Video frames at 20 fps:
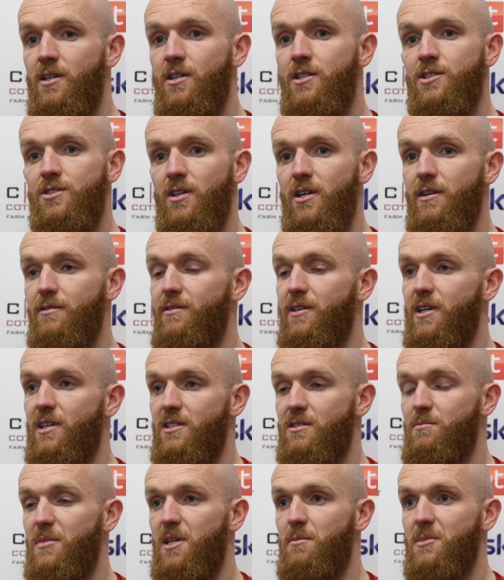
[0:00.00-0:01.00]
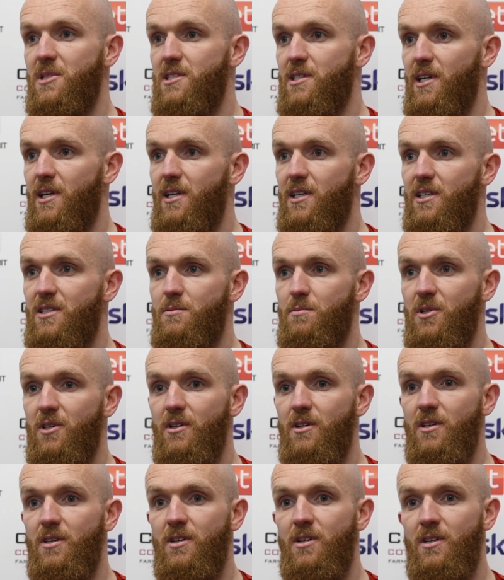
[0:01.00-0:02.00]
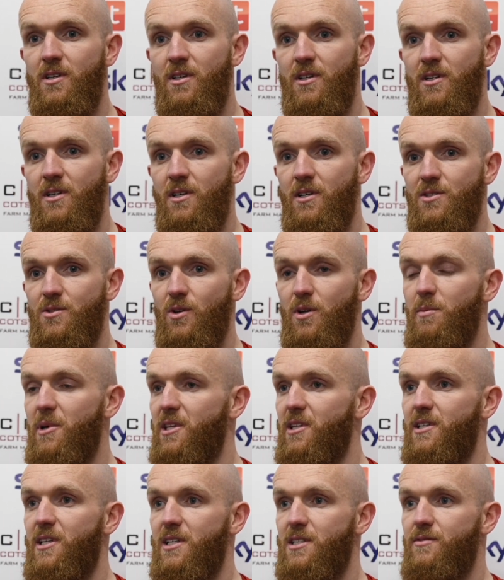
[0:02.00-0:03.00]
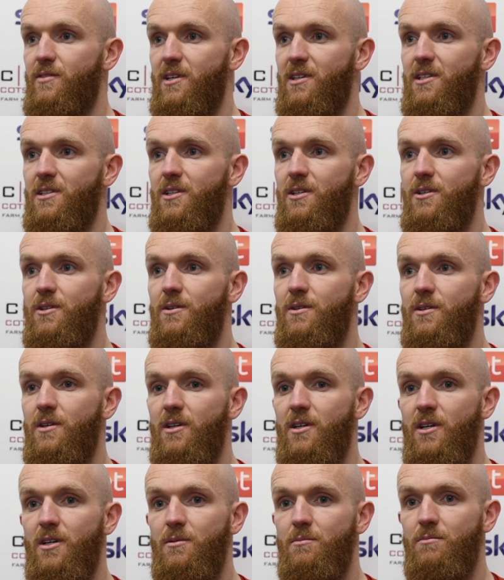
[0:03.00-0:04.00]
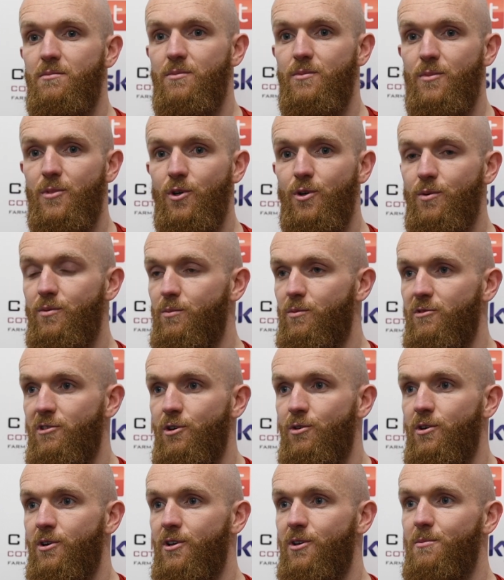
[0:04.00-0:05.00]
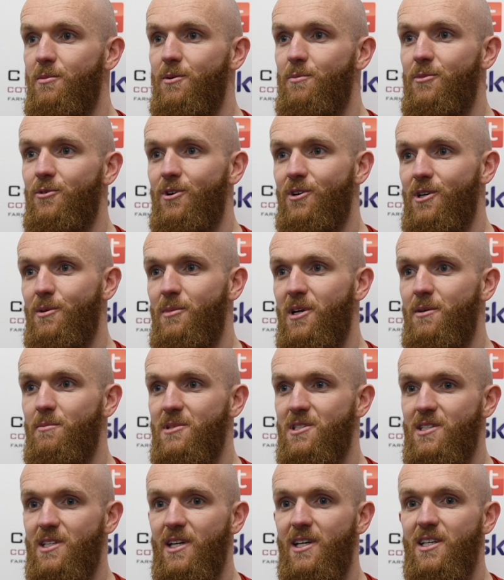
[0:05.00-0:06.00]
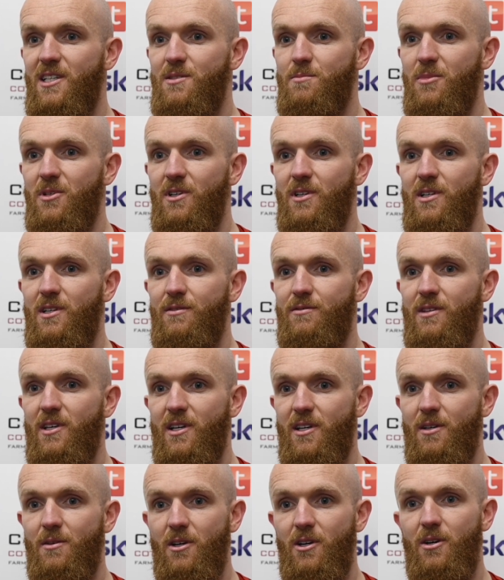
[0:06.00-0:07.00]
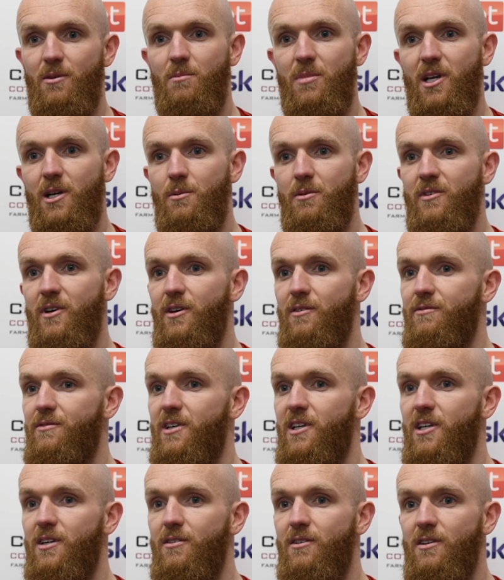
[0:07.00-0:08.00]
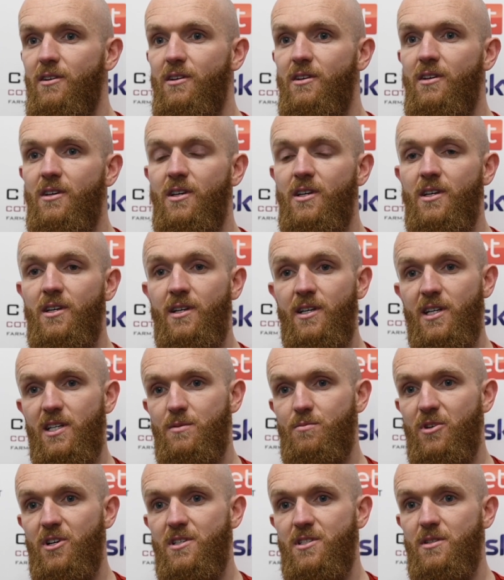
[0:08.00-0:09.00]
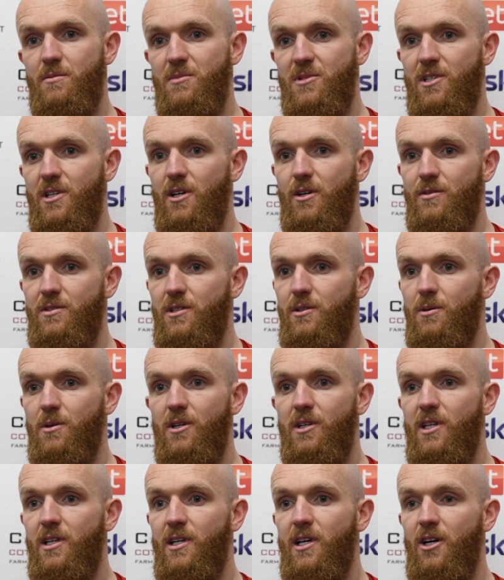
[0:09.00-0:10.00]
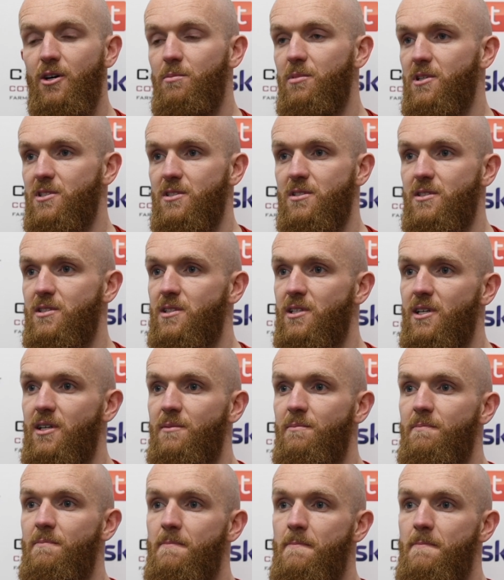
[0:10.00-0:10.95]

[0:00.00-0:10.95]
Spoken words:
try things, make mistakes, but it's all about the next thing they do. We're all human, we're all going to make mistakes, but if they can go and play without fear and express themselves, it will only help us as a team.